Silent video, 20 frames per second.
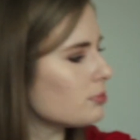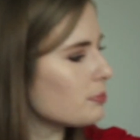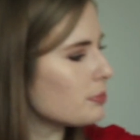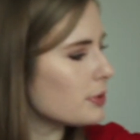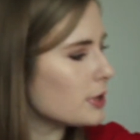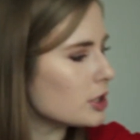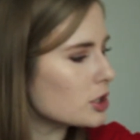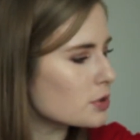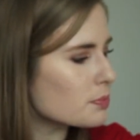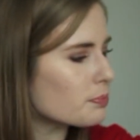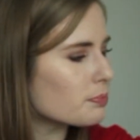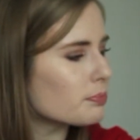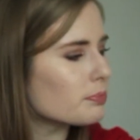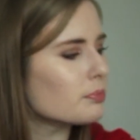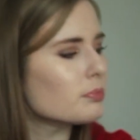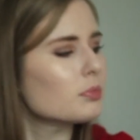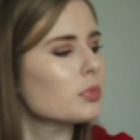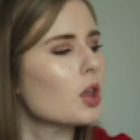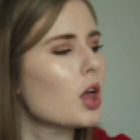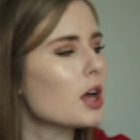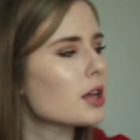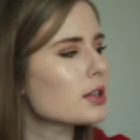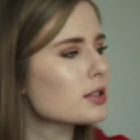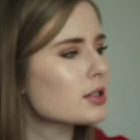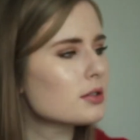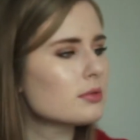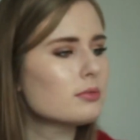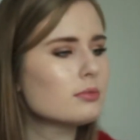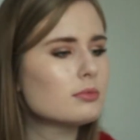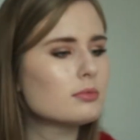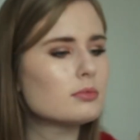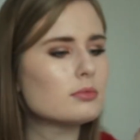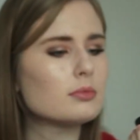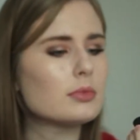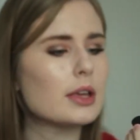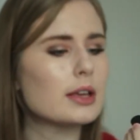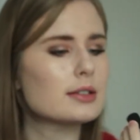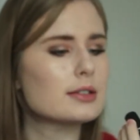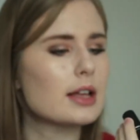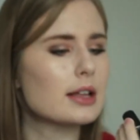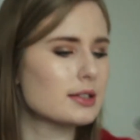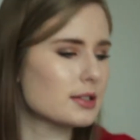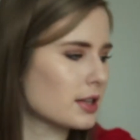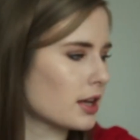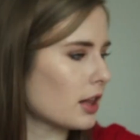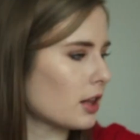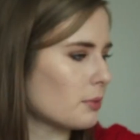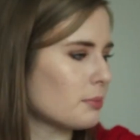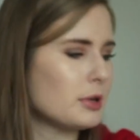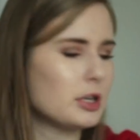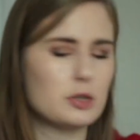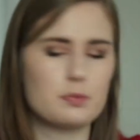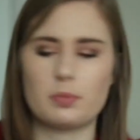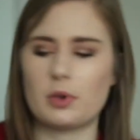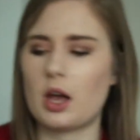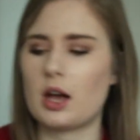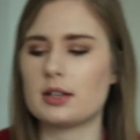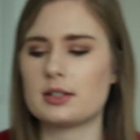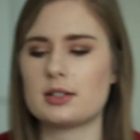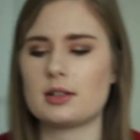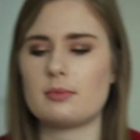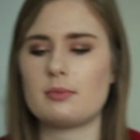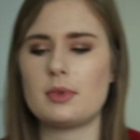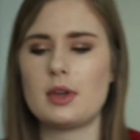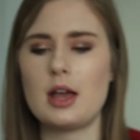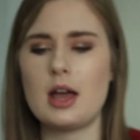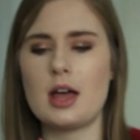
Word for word: Peach Blossom. Yes, that's the color, Peach Blossom.